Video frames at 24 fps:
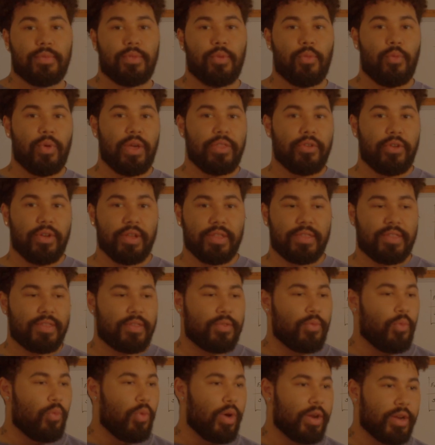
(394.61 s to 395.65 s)
whether
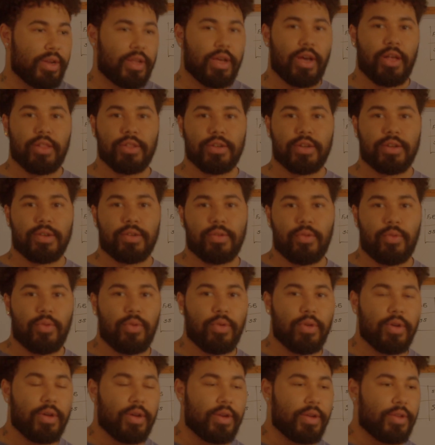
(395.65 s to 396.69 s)
it's one color
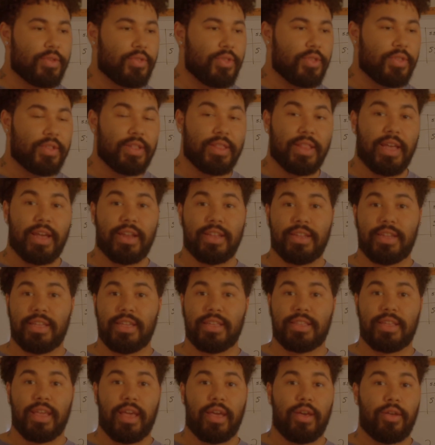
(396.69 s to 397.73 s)
or just a lot of
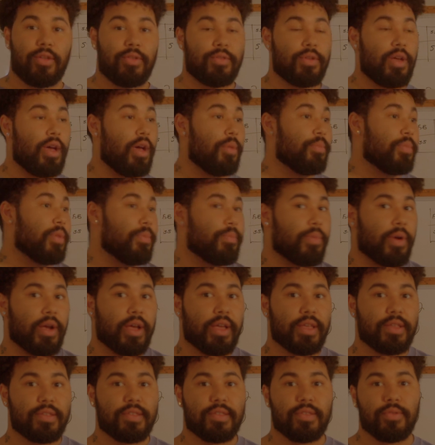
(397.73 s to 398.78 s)
detail, up the
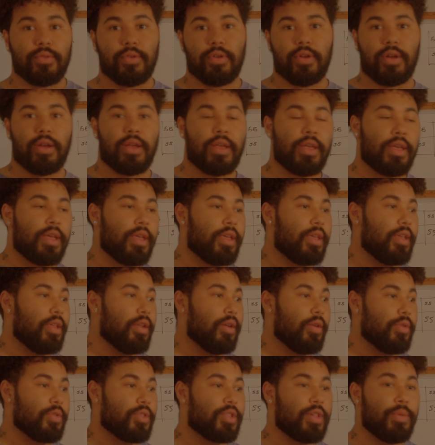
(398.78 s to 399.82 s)
price, or, you
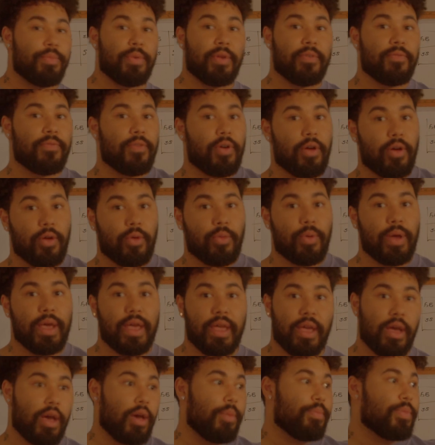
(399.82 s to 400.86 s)
know, shipping far
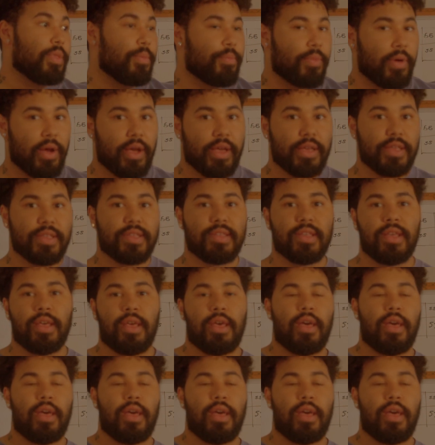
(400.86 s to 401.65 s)
away, up the price.